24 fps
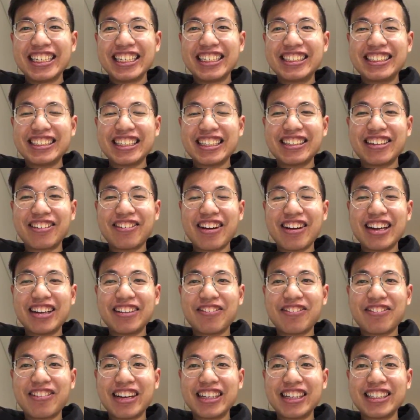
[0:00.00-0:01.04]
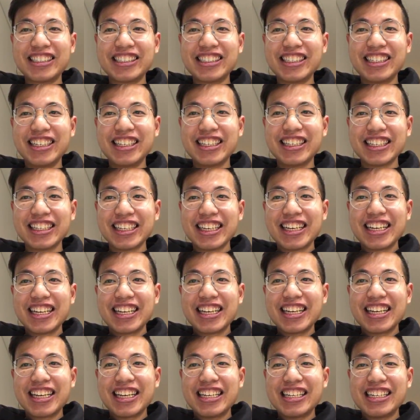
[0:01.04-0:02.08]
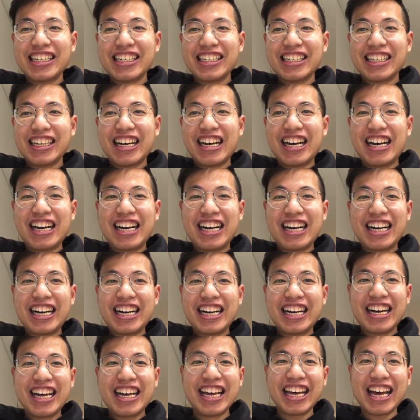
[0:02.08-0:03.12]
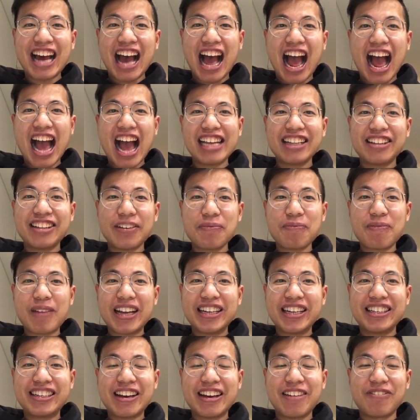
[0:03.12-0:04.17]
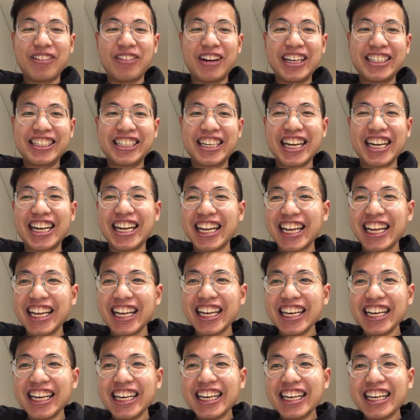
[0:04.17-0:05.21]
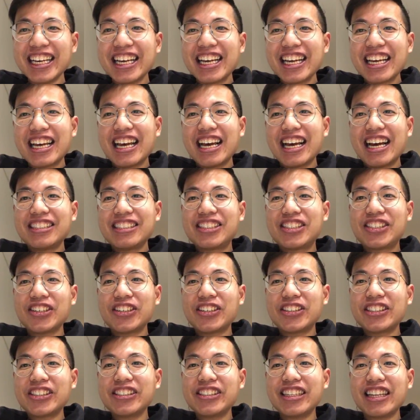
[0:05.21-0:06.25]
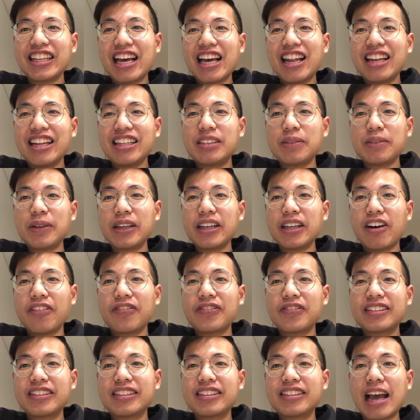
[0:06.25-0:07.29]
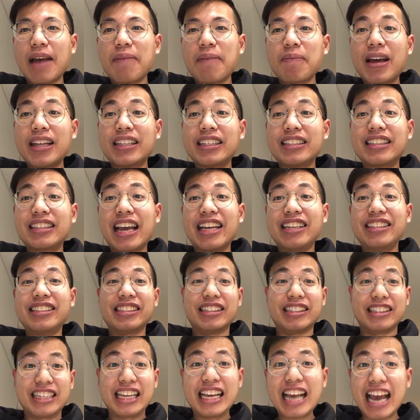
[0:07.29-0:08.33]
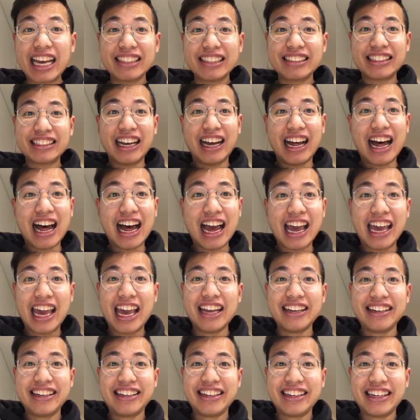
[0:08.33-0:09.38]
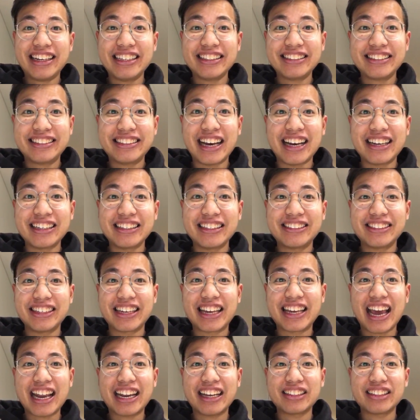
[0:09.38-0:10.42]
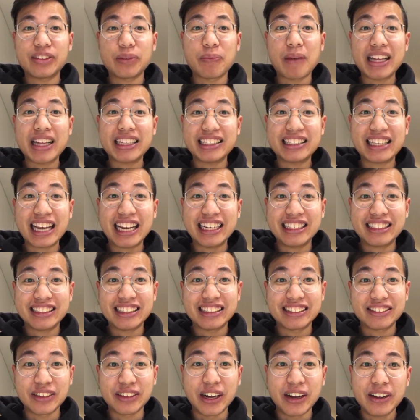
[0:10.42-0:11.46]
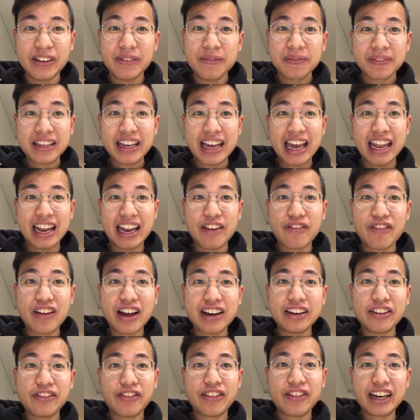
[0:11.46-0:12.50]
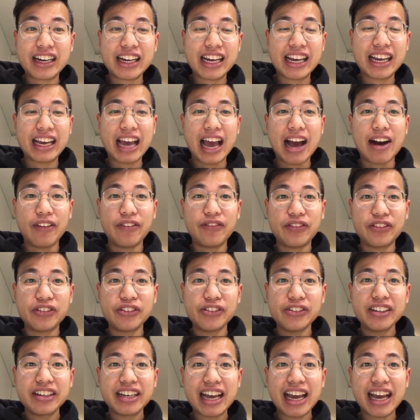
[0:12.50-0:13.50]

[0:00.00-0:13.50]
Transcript: Such a random question. I don't bench that much. Sean, a little bit of that meditation. Yes, I actually started to get into meditation as well, and I find it really helpful.